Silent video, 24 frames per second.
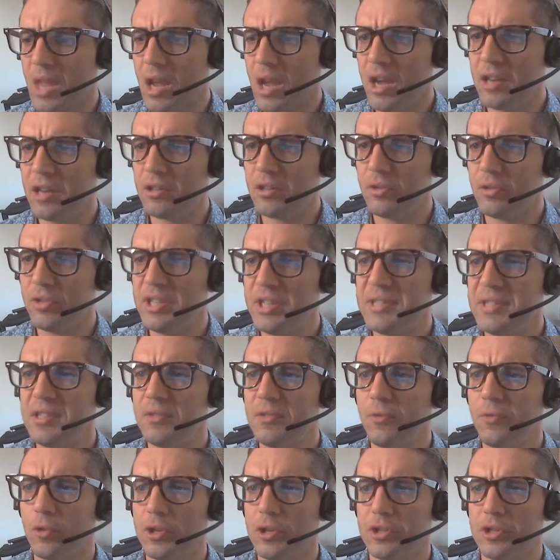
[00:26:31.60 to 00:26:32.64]
And the reason
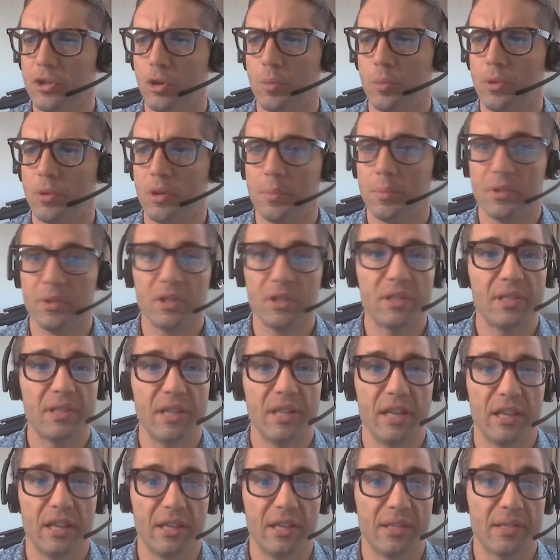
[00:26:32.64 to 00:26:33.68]
for
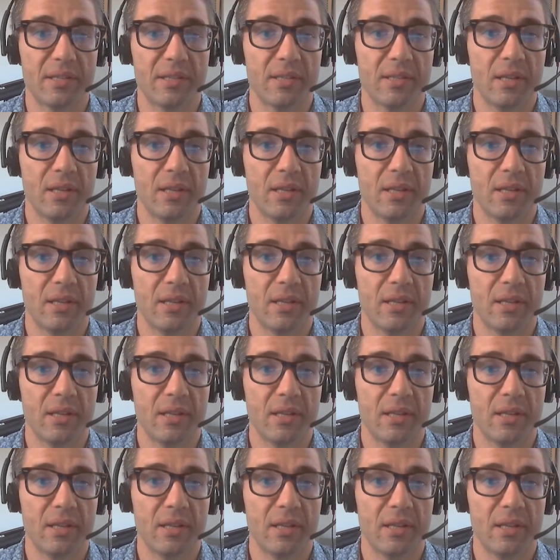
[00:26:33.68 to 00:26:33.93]
interoperability is